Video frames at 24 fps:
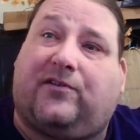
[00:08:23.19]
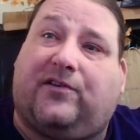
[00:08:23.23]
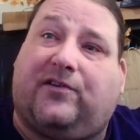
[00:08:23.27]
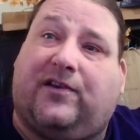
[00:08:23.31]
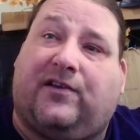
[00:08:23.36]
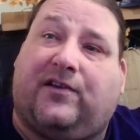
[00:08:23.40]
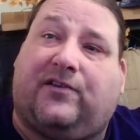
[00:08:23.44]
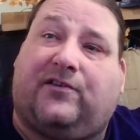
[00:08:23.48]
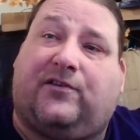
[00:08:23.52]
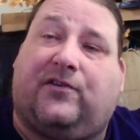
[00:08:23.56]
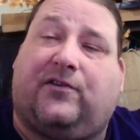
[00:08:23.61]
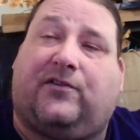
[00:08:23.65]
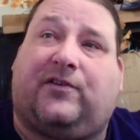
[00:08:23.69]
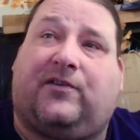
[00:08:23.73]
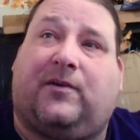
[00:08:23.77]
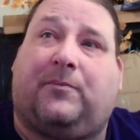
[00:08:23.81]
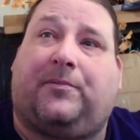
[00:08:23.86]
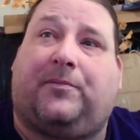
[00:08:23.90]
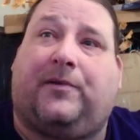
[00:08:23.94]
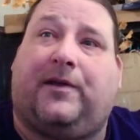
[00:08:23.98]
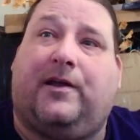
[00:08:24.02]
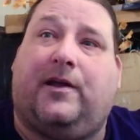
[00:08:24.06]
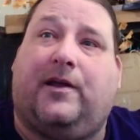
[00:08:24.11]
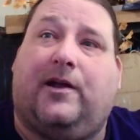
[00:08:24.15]
is to
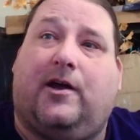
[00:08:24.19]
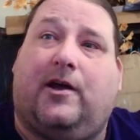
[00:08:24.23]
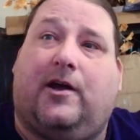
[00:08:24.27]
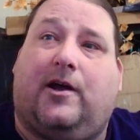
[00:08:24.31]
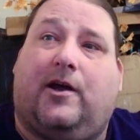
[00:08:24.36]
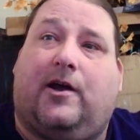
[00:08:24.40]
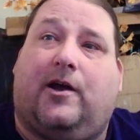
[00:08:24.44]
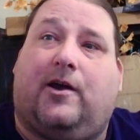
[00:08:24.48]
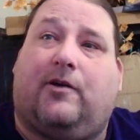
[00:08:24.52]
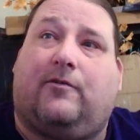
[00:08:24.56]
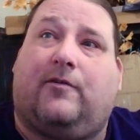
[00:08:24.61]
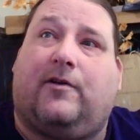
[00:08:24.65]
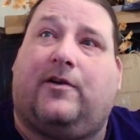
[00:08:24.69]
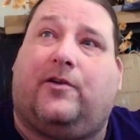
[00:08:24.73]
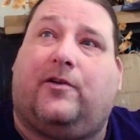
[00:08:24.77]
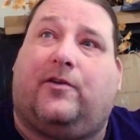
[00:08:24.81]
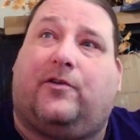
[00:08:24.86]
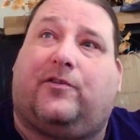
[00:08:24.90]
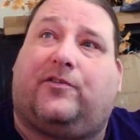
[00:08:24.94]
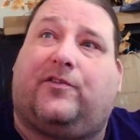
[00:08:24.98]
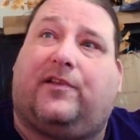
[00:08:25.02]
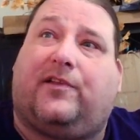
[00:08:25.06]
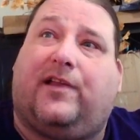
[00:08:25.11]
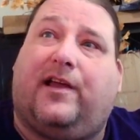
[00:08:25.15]
simply
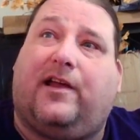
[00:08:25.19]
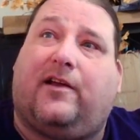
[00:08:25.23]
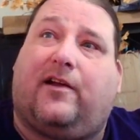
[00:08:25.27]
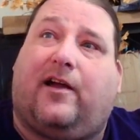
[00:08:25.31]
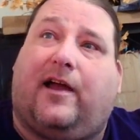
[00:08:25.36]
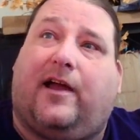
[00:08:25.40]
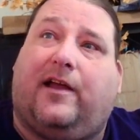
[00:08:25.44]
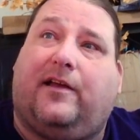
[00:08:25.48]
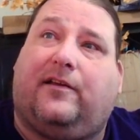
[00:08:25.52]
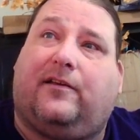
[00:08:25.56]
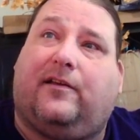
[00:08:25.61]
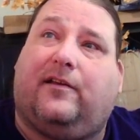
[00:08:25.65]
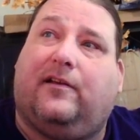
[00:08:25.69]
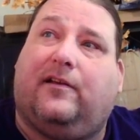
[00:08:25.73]
reduce the layer height.